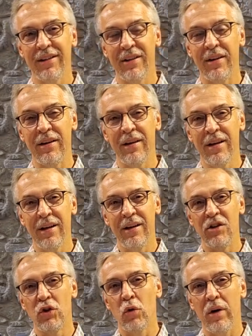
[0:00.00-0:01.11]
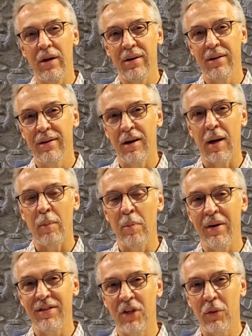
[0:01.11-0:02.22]
could enjoy a couple
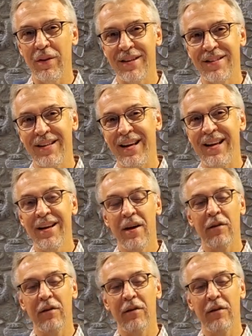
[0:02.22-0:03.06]
minutes here with us today.